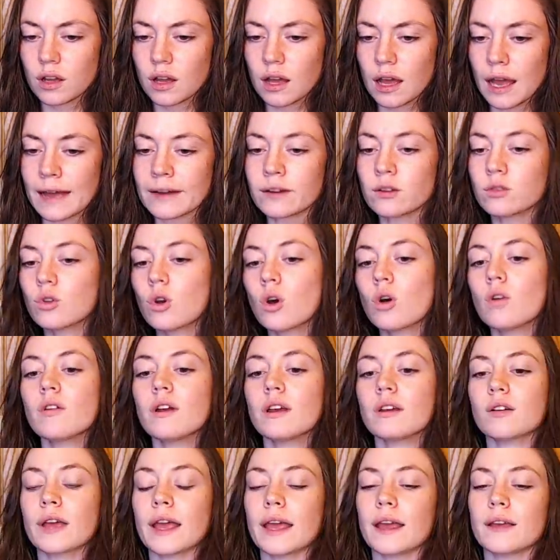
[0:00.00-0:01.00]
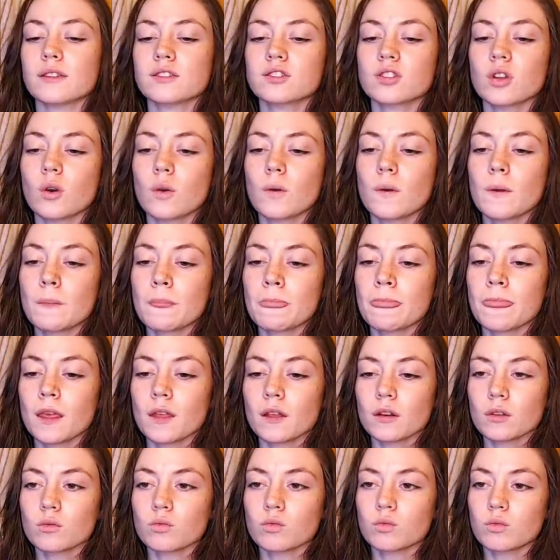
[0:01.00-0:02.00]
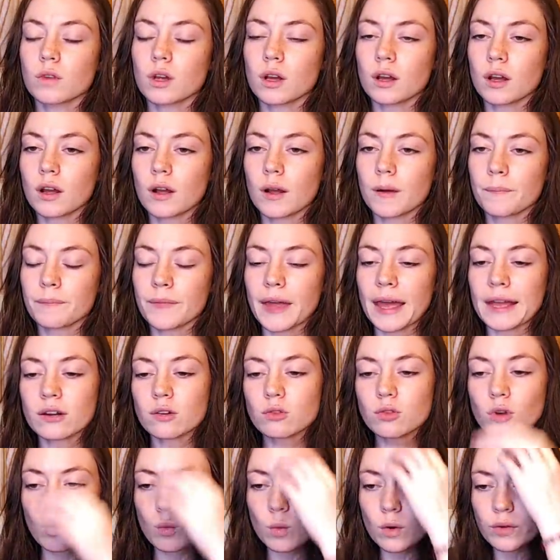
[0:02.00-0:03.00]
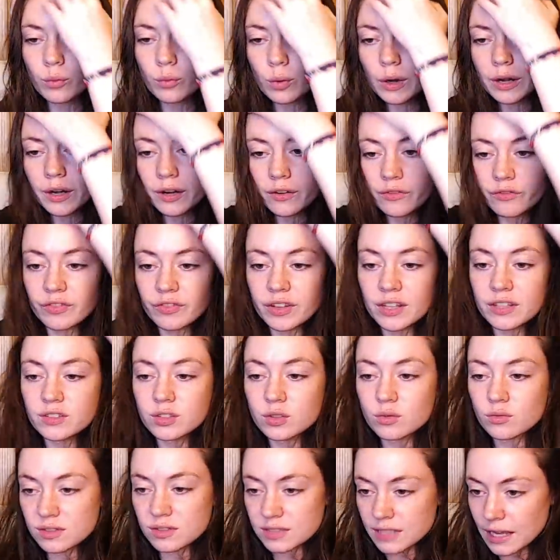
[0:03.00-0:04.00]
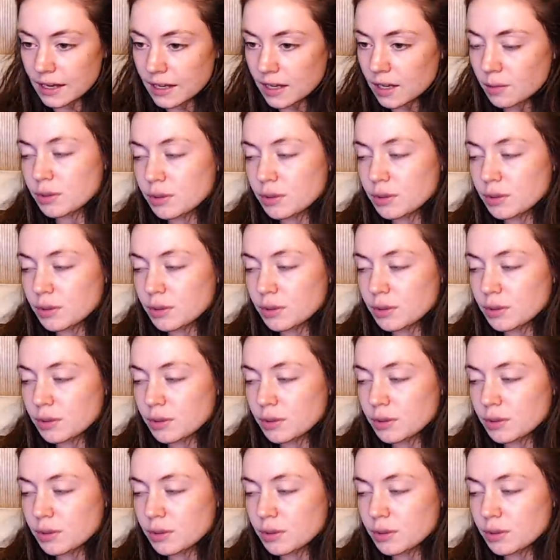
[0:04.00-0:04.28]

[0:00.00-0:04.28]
I don't know. Okay, so, I don't know where V2 said it,